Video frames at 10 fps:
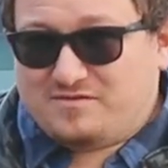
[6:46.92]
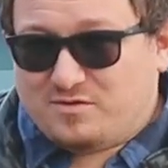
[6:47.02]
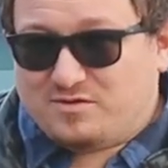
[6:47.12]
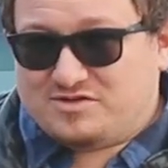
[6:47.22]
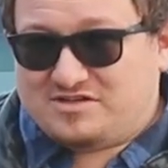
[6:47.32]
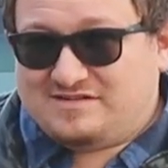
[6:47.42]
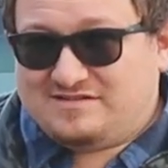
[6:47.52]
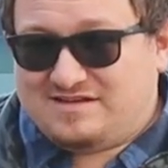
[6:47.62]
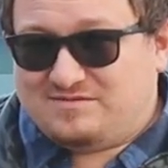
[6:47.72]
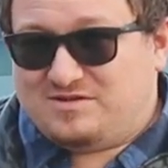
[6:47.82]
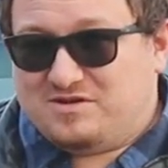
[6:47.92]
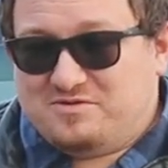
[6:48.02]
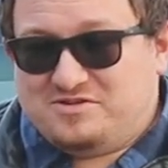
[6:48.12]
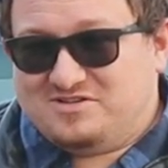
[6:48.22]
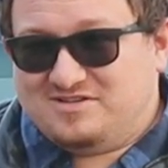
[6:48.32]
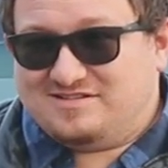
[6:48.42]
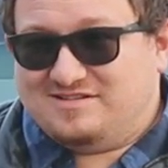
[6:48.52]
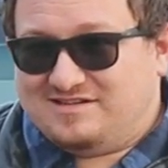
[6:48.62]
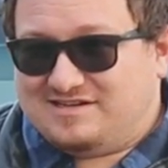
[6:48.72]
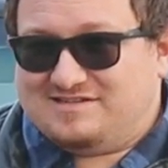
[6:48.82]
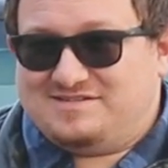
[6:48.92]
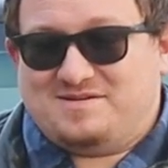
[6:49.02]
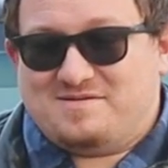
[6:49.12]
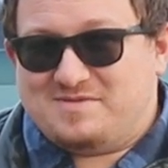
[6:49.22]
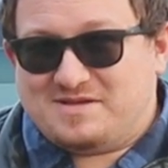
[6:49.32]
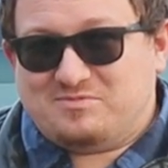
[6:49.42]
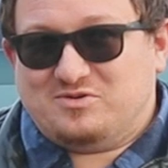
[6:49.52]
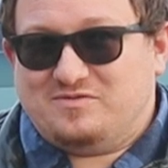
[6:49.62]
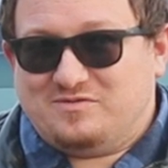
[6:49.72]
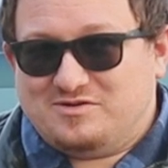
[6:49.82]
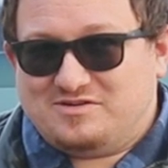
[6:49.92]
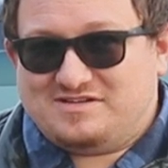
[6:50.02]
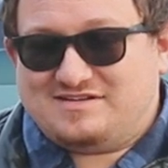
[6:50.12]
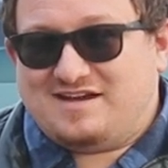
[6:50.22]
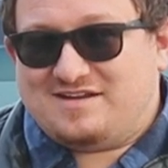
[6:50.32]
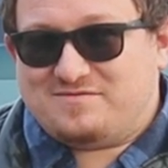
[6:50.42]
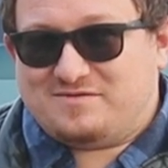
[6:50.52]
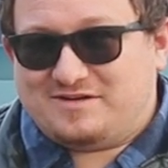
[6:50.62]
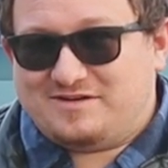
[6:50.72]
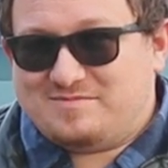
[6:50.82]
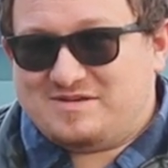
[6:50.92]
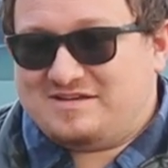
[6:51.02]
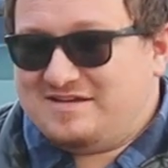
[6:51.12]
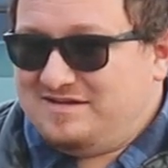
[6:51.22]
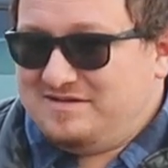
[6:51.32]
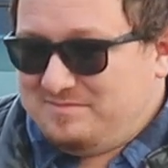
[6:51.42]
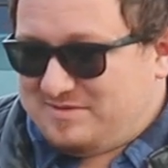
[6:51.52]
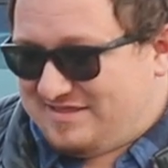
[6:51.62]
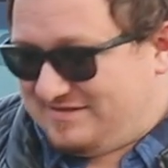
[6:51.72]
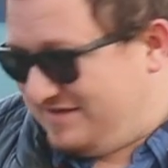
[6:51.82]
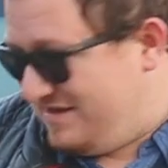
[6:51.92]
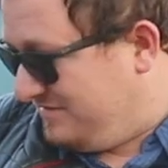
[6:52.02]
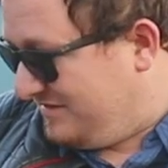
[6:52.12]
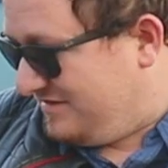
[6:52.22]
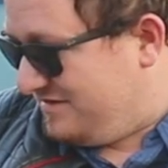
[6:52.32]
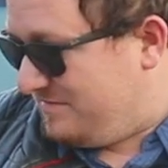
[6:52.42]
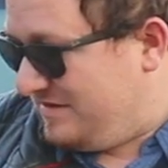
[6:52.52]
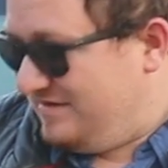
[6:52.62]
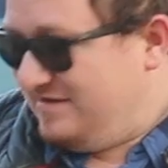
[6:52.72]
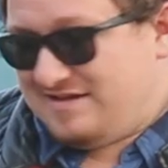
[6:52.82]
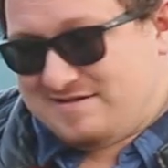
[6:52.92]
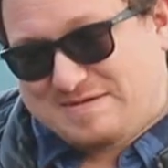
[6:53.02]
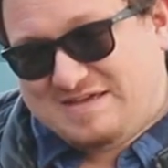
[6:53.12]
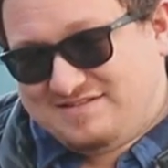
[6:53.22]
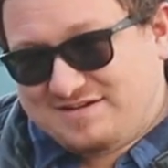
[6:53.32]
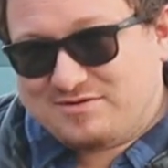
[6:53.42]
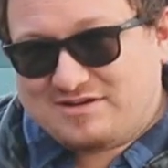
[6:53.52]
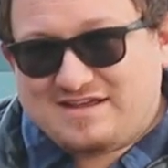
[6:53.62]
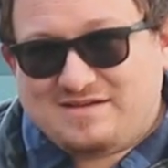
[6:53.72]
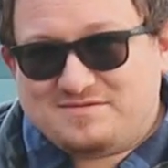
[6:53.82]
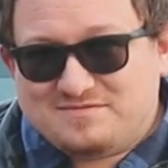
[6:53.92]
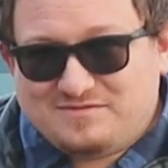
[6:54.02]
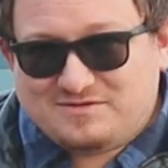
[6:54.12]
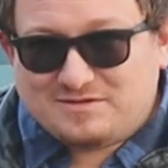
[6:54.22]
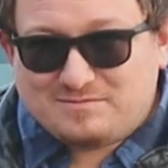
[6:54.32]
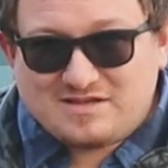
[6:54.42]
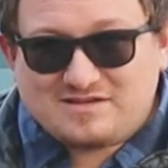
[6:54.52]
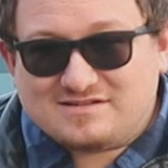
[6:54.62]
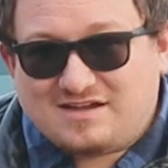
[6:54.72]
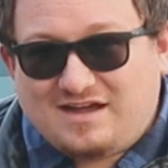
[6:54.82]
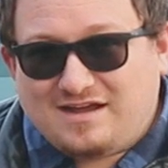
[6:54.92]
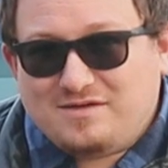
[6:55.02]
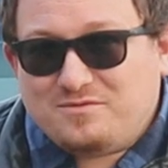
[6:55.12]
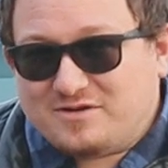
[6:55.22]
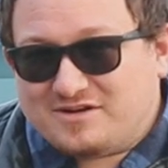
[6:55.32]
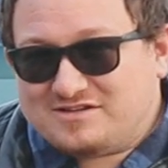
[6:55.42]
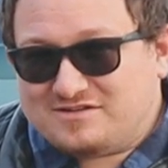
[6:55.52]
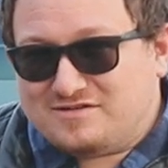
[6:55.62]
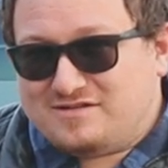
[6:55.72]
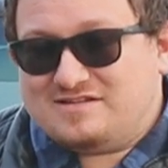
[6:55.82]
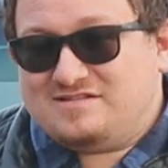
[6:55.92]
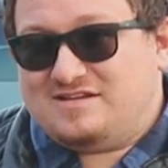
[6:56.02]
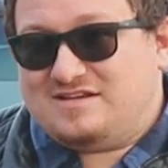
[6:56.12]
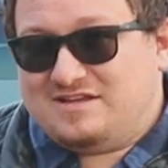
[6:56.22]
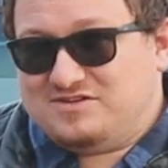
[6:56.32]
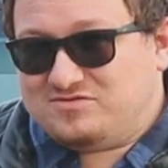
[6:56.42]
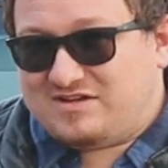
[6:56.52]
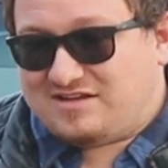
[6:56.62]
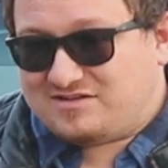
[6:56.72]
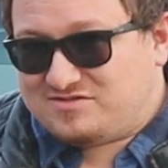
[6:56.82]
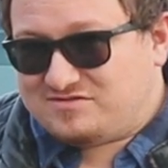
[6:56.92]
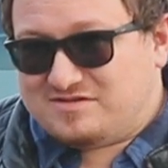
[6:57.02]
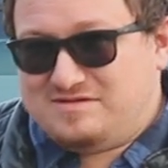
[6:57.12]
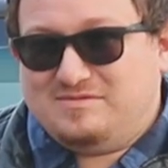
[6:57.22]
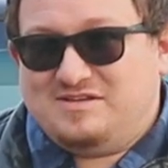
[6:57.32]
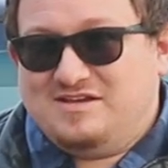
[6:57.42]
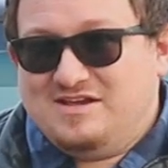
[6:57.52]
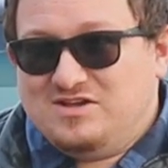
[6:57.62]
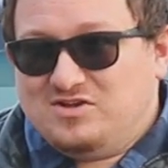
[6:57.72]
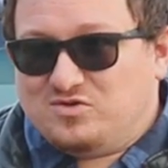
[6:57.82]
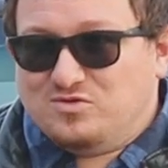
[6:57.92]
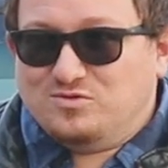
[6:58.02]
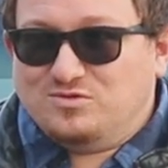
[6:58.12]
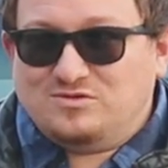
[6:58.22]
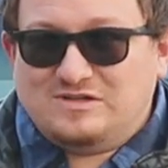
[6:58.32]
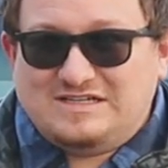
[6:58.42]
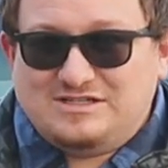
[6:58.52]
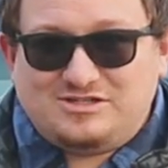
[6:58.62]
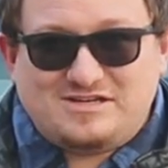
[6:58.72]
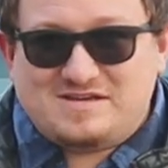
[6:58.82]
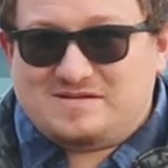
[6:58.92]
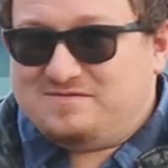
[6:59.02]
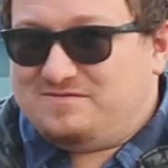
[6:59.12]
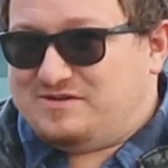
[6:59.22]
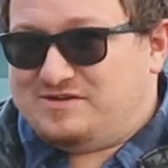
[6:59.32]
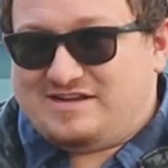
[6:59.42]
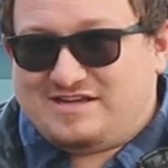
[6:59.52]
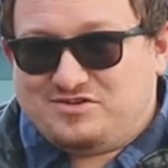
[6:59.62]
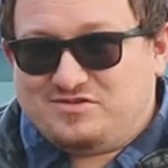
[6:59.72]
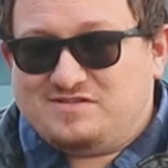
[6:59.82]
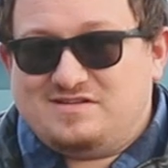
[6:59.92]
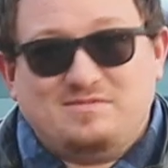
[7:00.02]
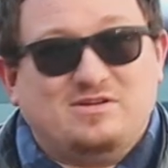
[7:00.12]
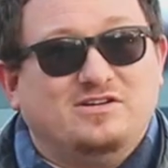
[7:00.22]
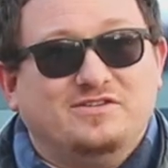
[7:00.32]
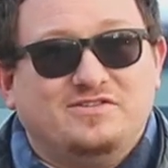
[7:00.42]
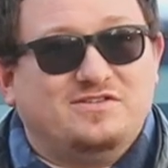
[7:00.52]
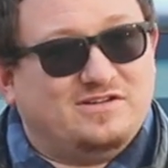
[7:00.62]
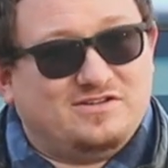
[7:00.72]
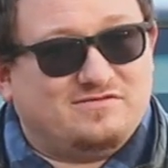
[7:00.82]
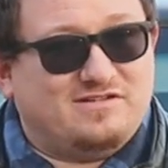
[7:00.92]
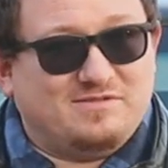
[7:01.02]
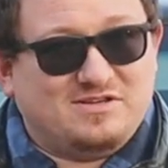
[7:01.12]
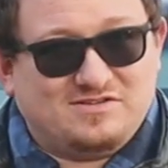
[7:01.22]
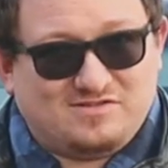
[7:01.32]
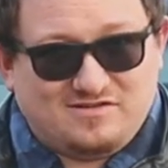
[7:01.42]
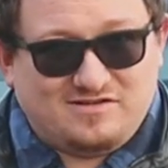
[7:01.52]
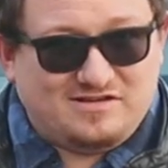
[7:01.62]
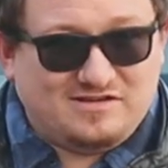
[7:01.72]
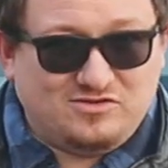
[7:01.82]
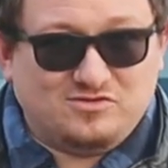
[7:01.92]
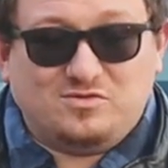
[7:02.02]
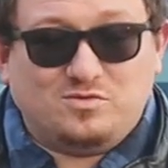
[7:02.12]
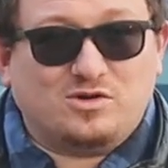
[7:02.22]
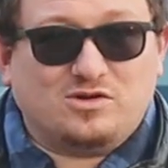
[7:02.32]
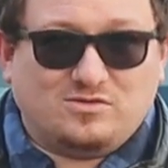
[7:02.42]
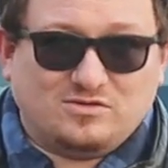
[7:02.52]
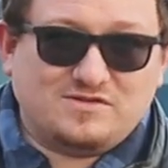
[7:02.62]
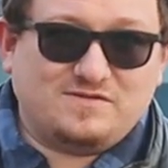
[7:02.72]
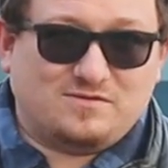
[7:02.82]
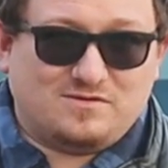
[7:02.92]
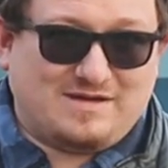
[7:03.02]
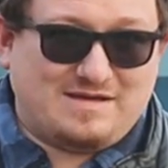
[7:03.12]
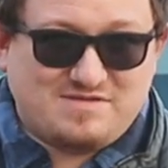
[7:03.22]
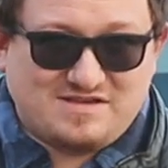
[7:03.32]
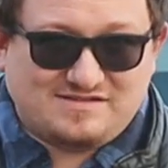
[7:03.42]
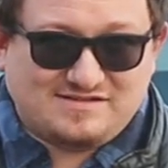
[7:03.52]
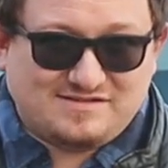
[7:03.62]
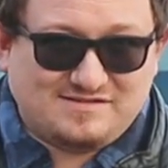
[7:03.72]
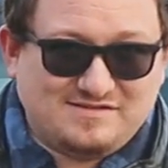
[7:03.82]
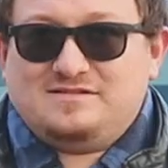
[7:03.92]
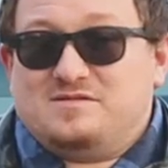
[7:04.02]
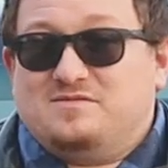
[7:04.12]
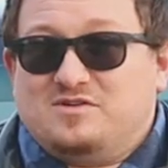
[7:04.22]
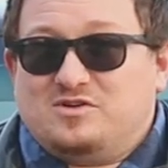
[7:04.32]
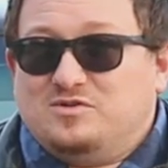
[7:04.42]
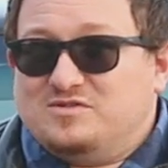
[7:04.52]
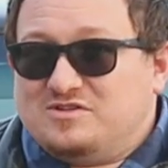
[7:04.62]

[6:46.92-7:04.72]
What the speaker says: 4G, even though we just lost our big boy 4G, is kind of funny to me. But at the same time, it means that we're gonna have some fun, because I want to turn this thing into an extremely cool, chic, fun, interesting, but also an extremely sturdy, good workhorse for my business. Some of our goals